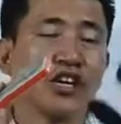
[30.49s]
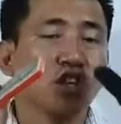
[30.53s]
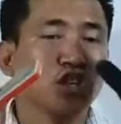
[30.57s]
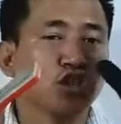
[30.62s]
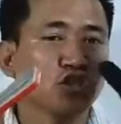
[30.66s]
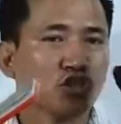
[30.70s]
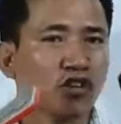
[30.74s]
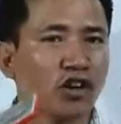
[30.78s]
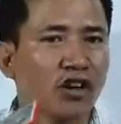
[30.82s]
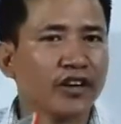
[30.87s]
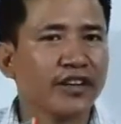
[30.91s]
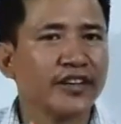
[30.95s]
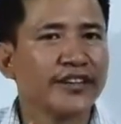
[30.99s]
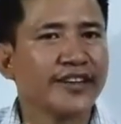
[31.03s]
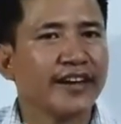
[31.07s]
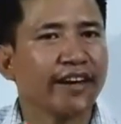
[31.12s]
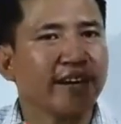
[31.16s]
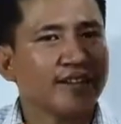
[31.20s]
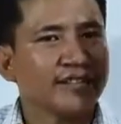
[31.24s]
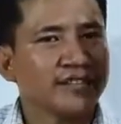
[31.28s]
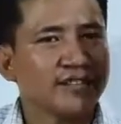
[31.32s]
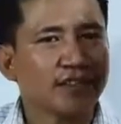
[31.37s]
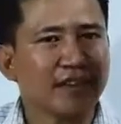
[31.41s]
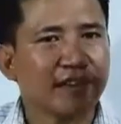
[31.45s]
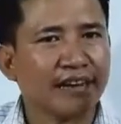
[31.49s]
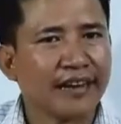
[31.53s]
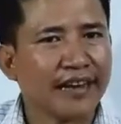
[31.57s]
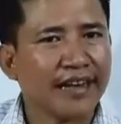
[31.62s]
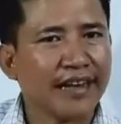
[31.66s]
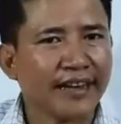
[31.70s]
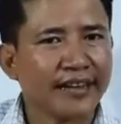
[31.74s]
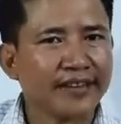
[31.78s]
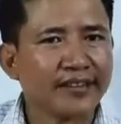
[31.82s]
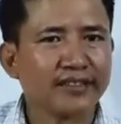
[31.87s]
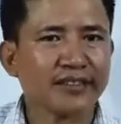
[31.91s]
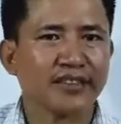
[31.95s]
Solid has
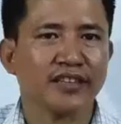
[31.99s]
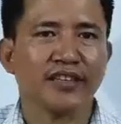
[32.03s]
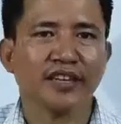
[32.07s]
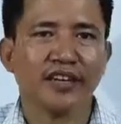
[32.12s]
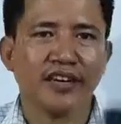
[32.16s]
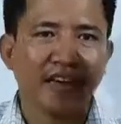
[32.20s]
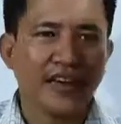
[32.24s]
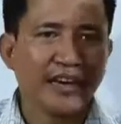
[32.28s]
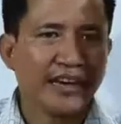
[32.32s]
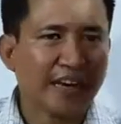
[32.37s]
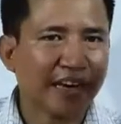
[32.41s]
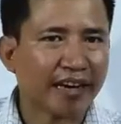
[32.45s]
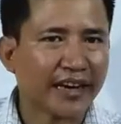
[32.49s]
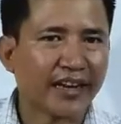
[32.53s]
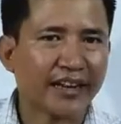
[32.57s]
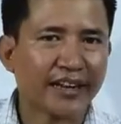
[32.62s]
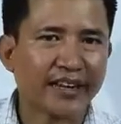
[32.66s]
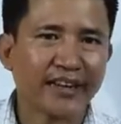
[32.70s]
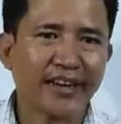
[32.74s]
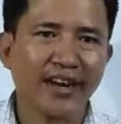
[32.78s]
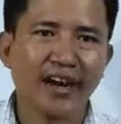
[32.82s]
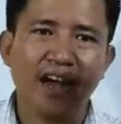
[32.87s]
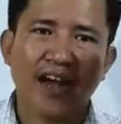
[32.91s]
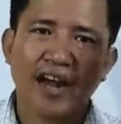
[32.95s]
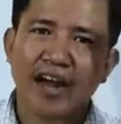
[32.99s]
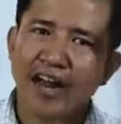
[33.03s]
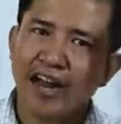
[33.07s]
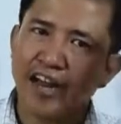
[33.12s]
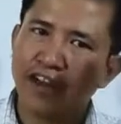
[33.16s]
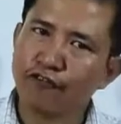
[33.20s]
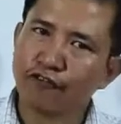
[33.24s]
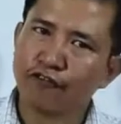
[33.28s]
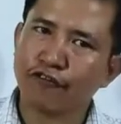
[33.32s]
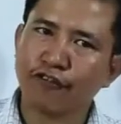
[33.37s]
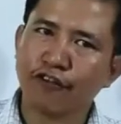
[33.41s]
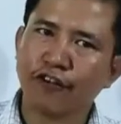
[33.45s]
length, area
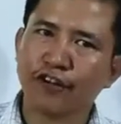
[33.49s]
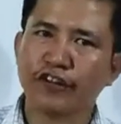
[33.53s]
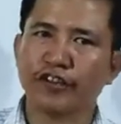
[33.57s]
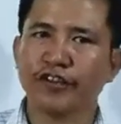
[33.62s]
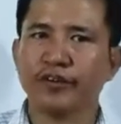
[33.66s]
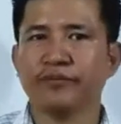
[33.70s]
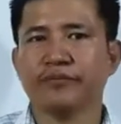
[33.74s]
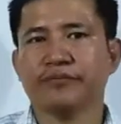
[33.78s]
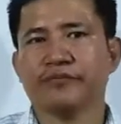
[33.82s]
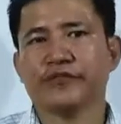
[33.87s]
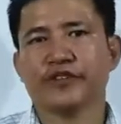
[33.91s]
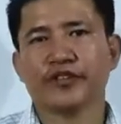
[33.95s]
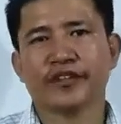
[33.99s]
and volume.